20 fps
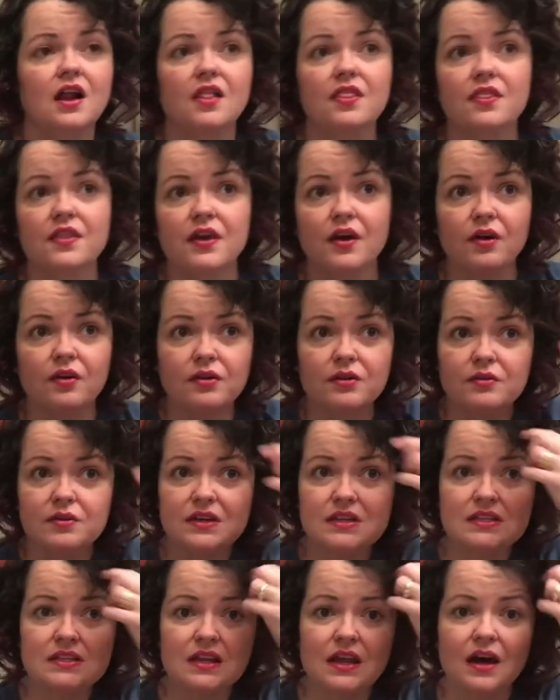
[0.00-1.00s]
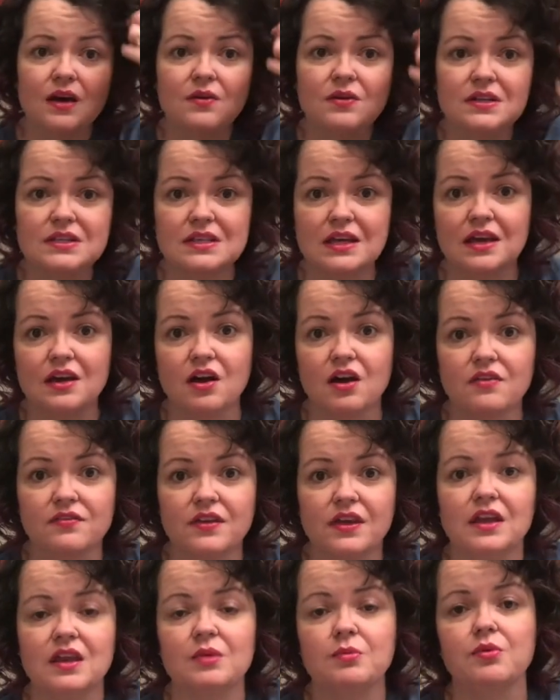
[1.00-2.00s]
The only reason I would take off
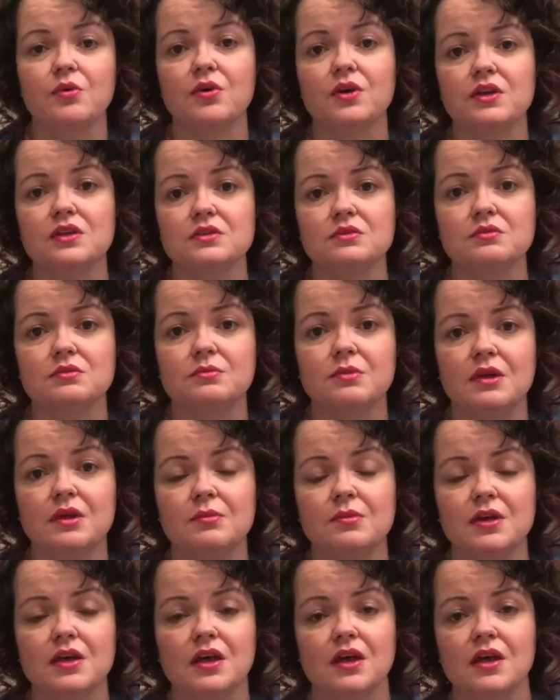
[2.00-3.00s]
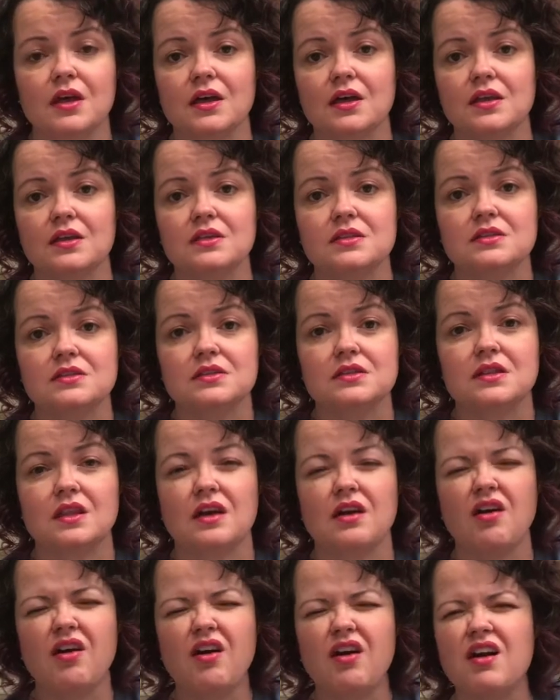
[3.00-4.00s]
any points would be because they
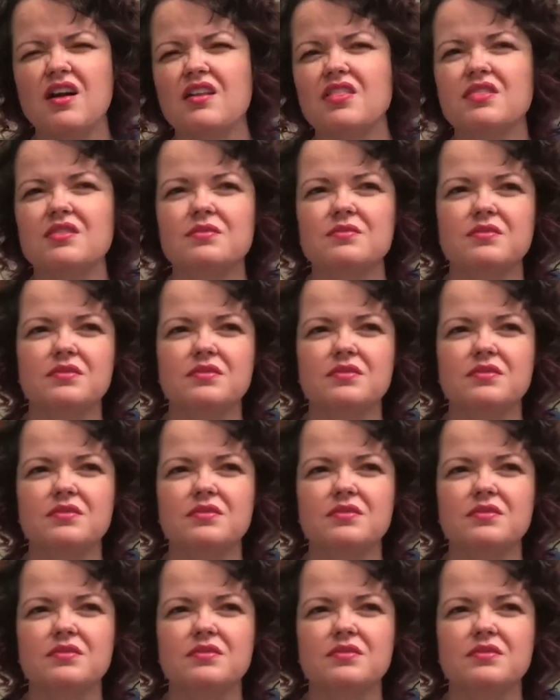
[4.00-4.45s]
aren't